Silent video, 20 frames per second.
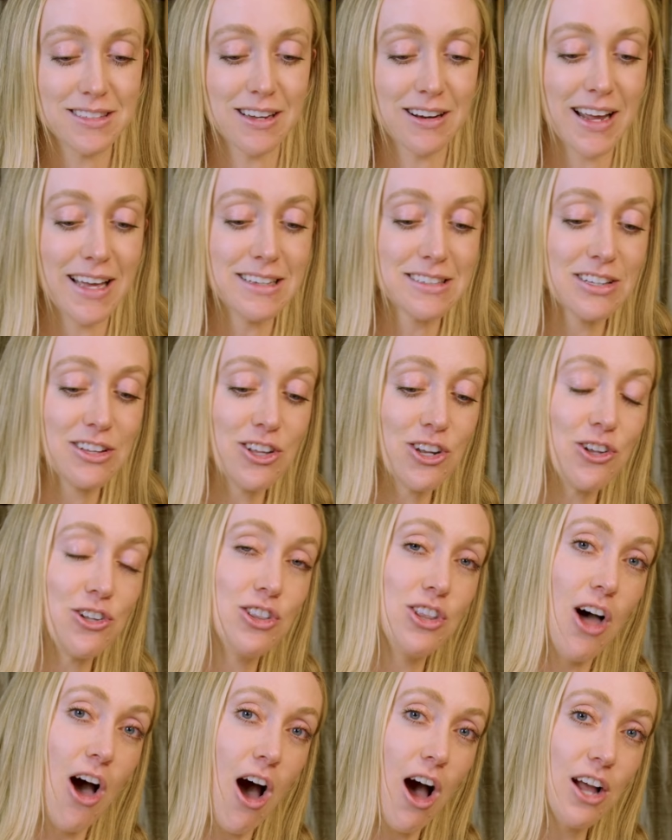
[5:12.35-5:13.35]
there is a little
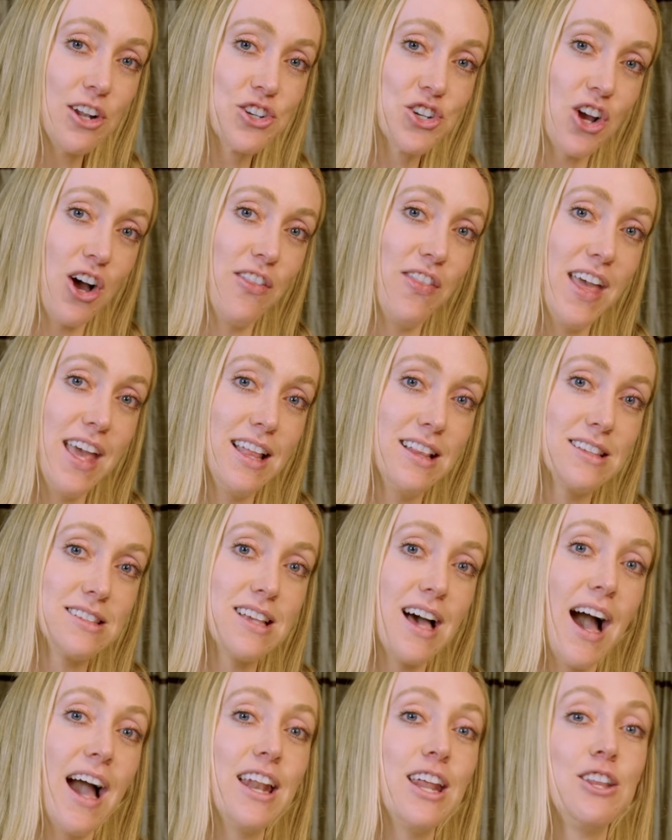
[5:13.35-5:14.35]
notch on the
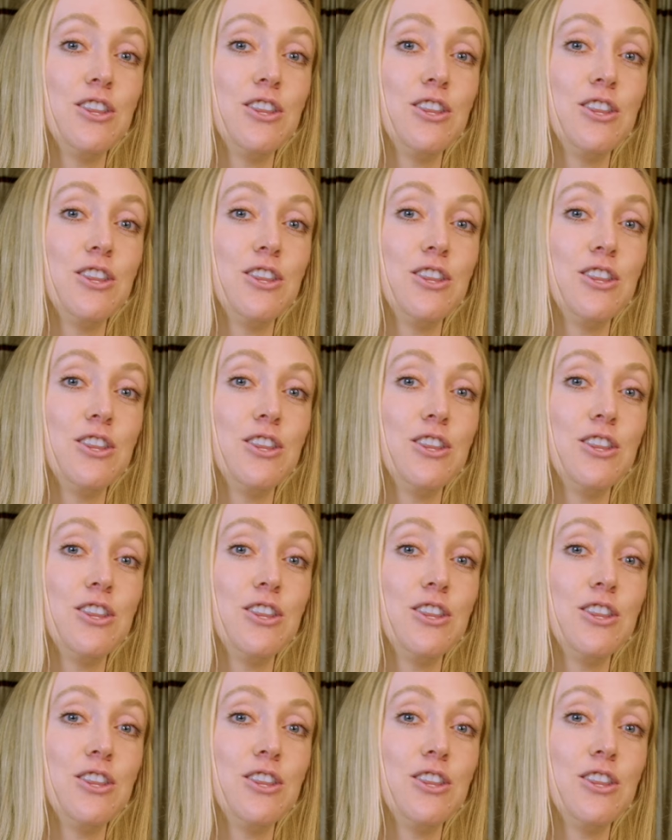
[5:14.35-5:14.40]
inside,